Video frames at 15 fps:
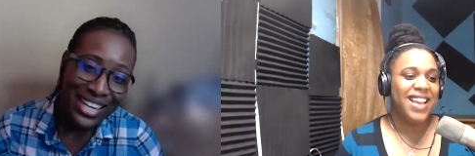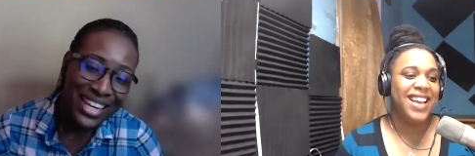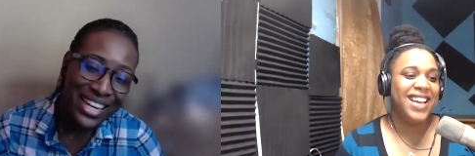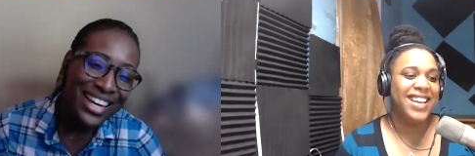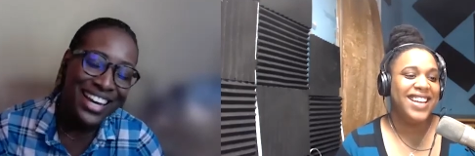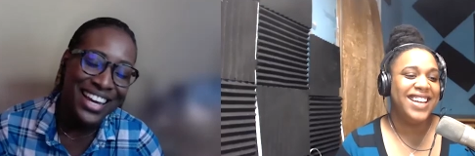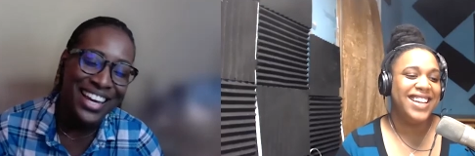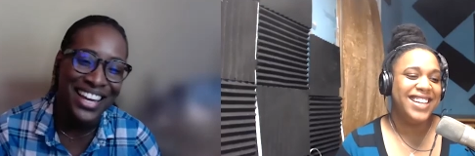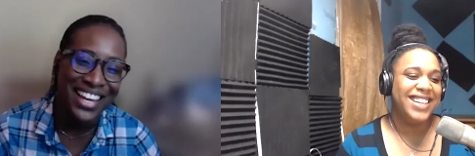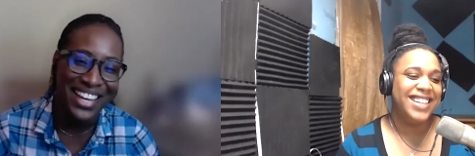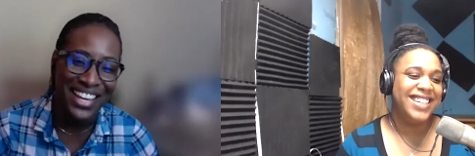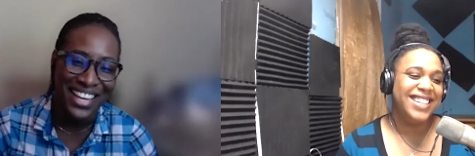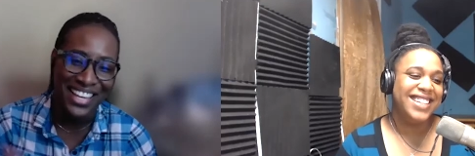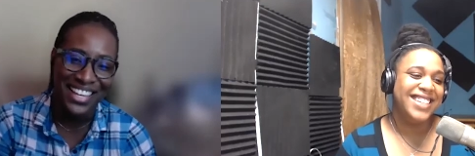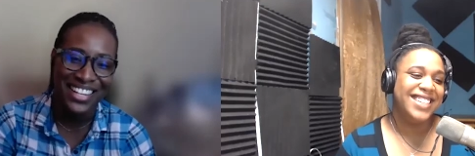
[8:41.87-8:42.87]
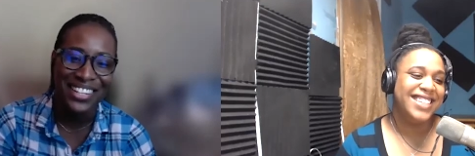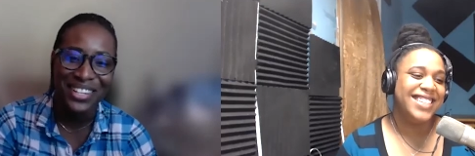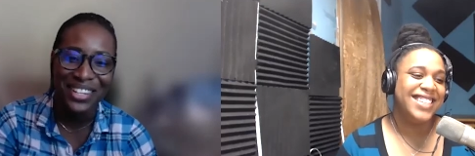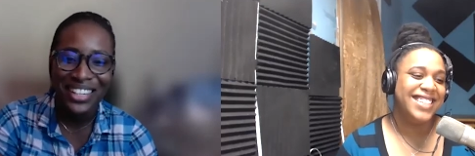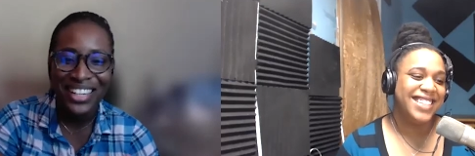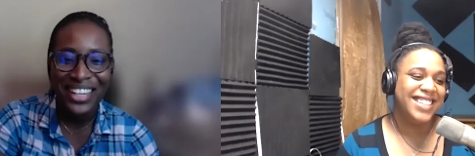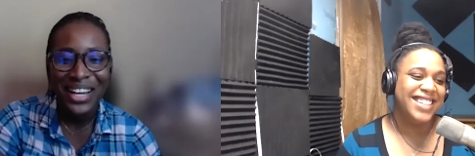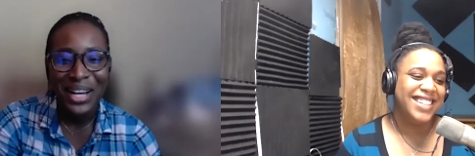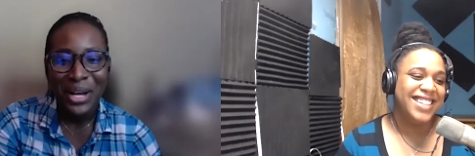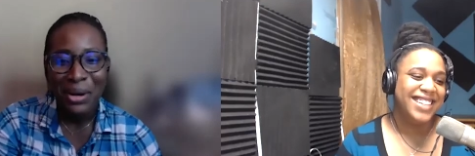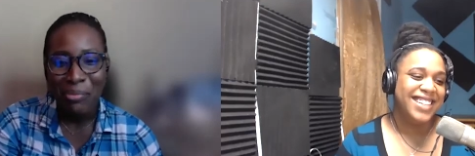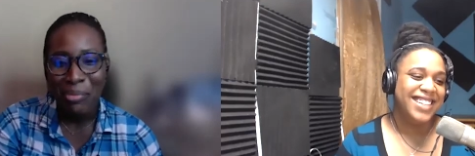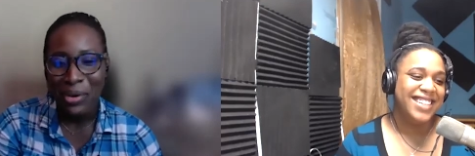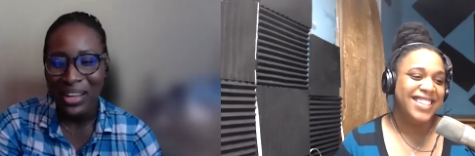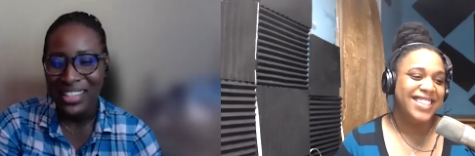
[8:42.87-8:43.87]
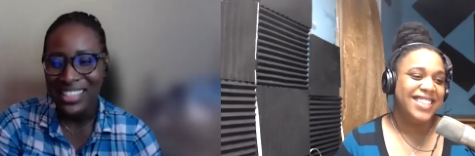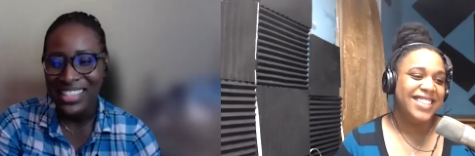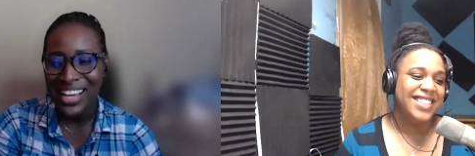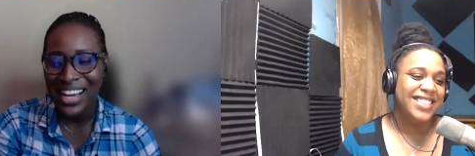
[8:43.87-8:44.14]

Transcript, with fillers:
Speaker 1: You know, but